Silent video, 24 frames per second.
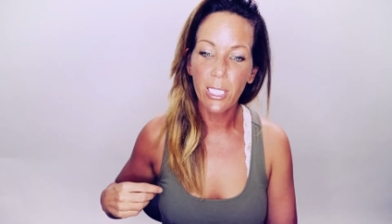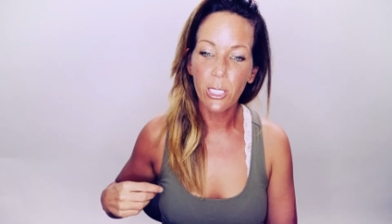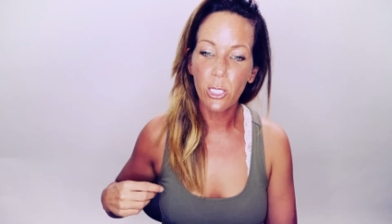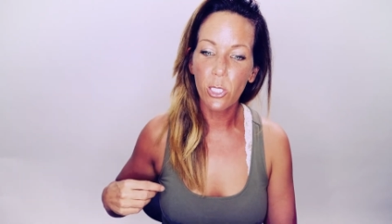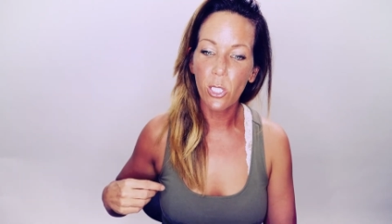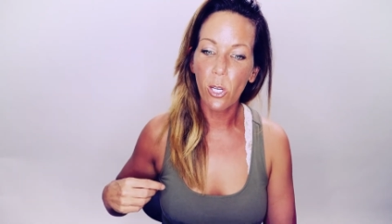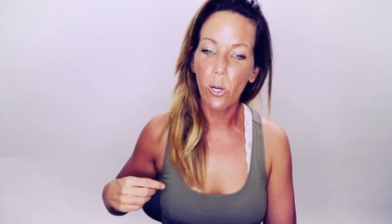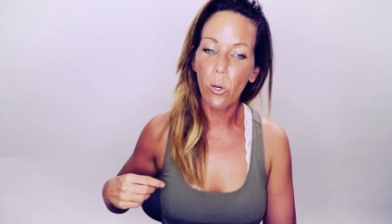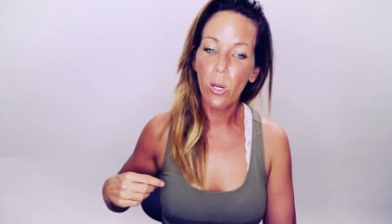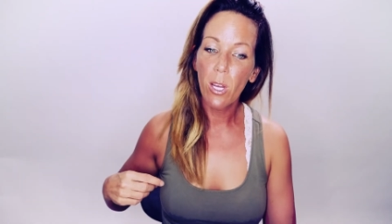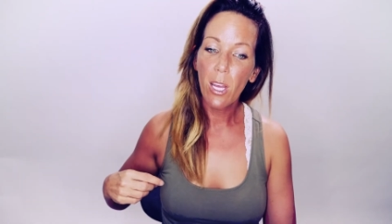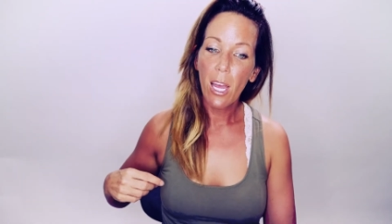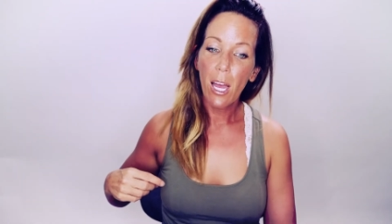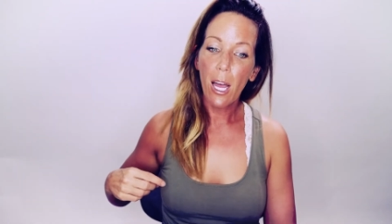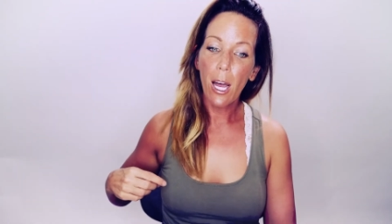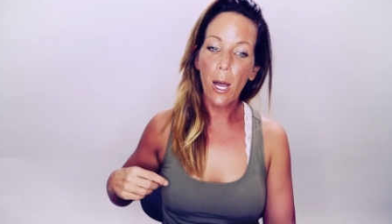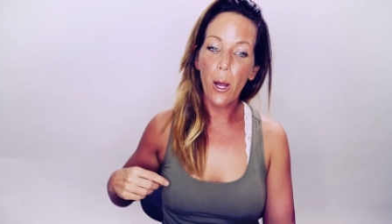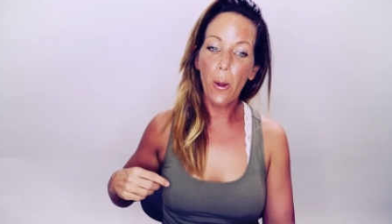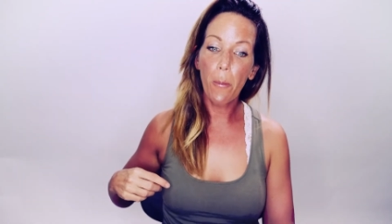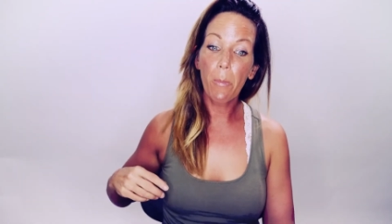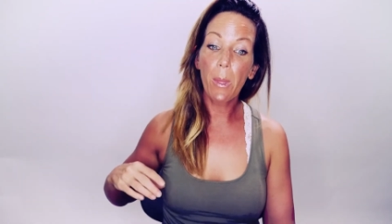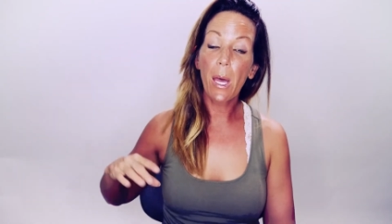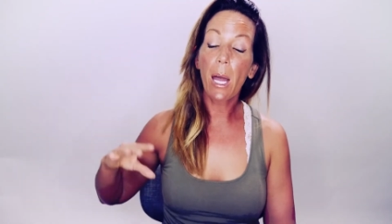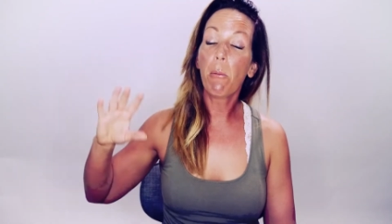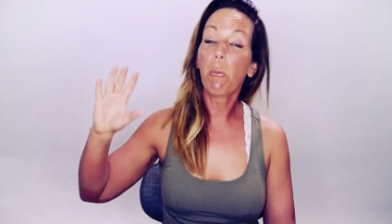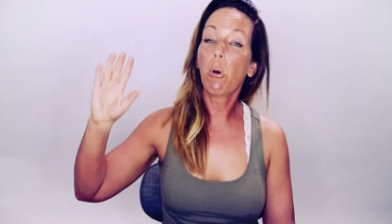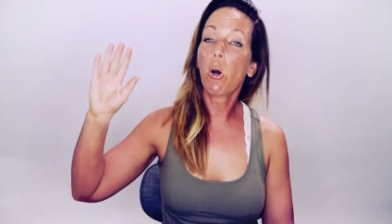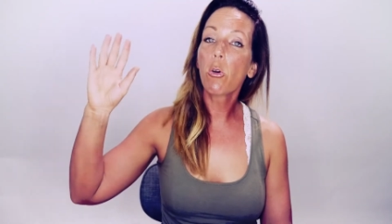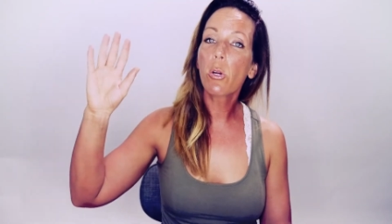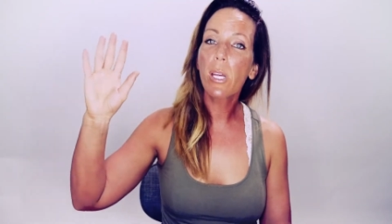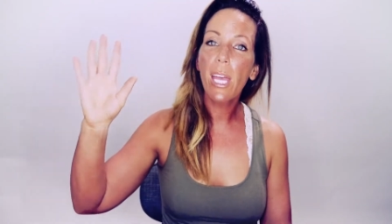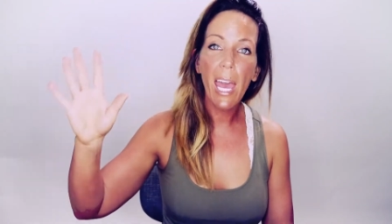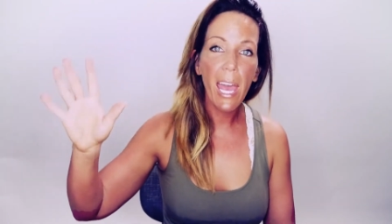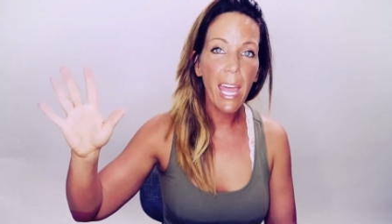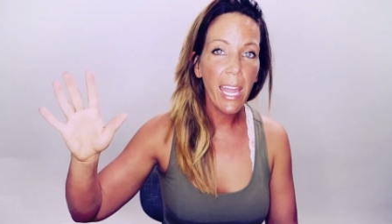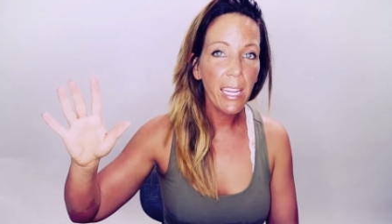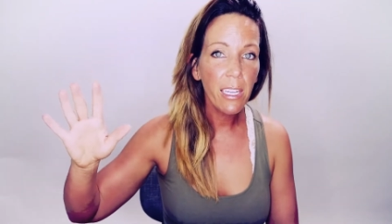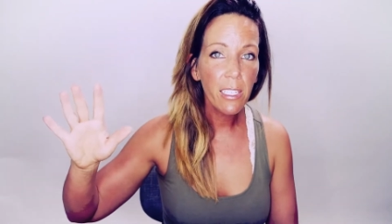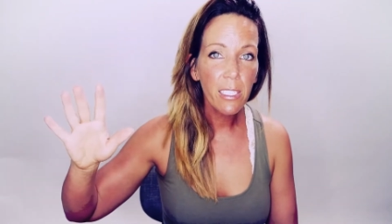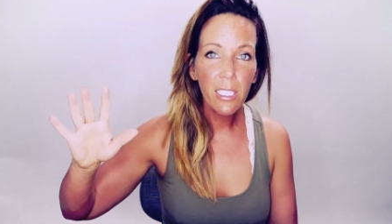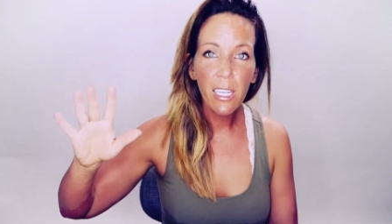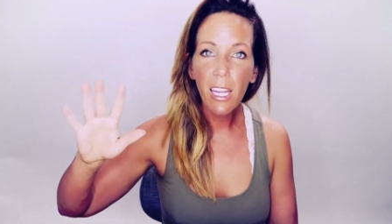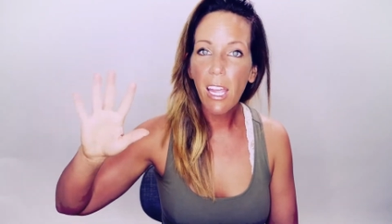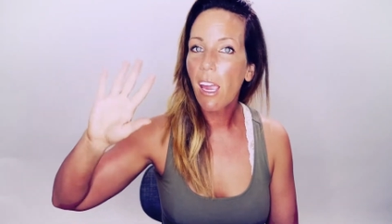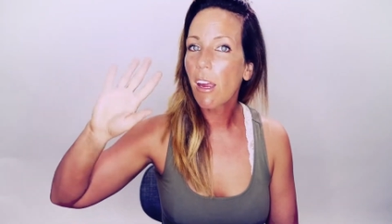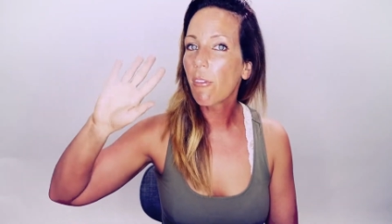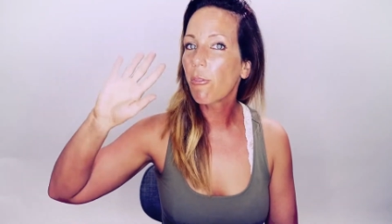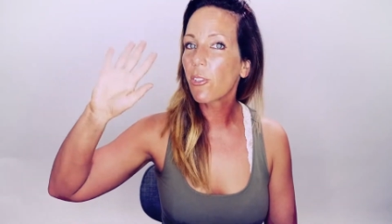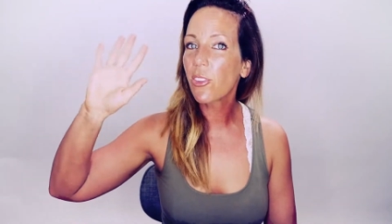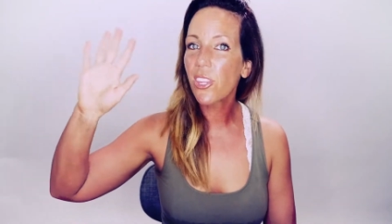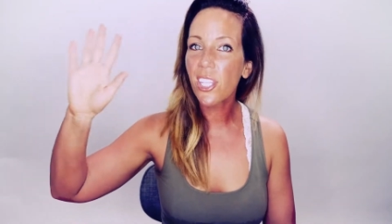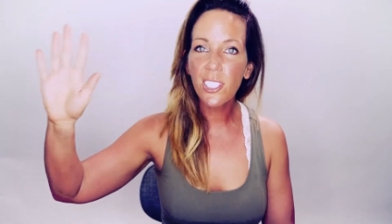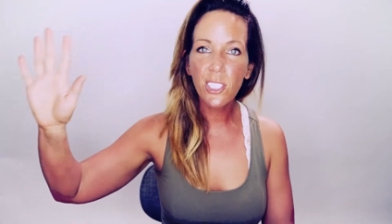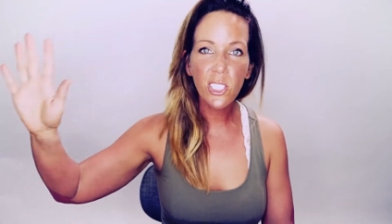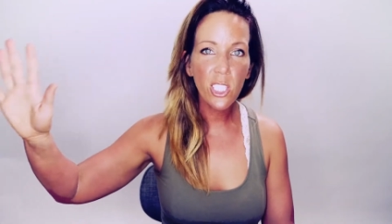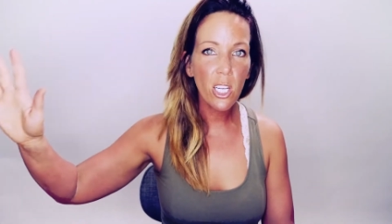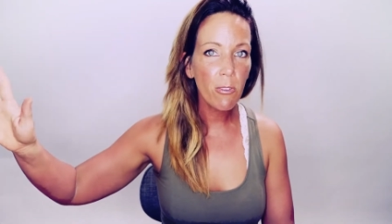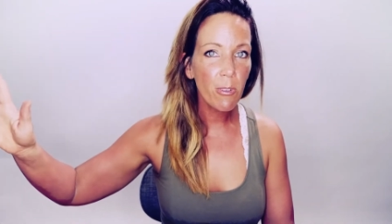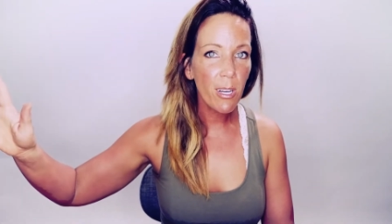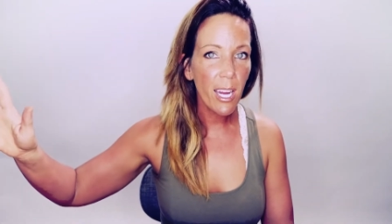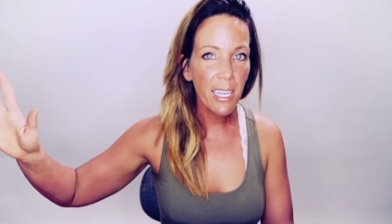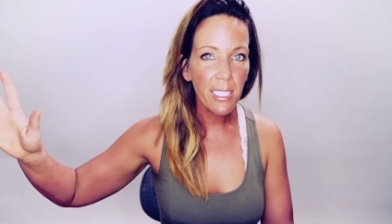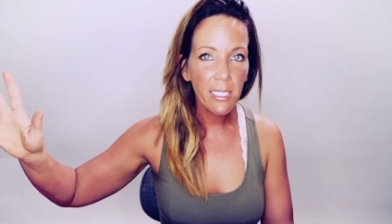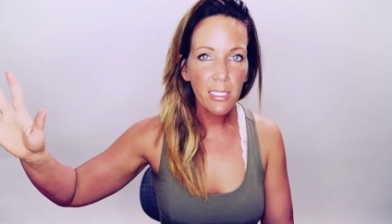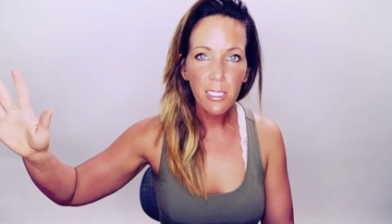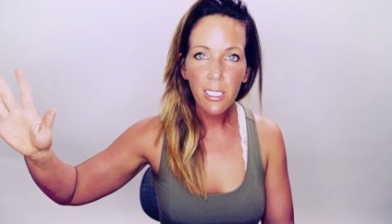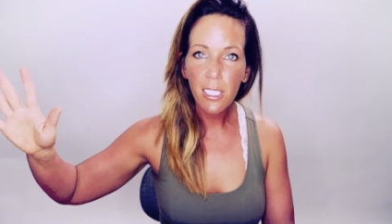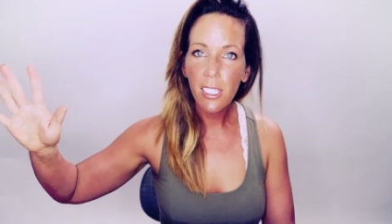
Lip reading: So I'm okay. Everything's all right.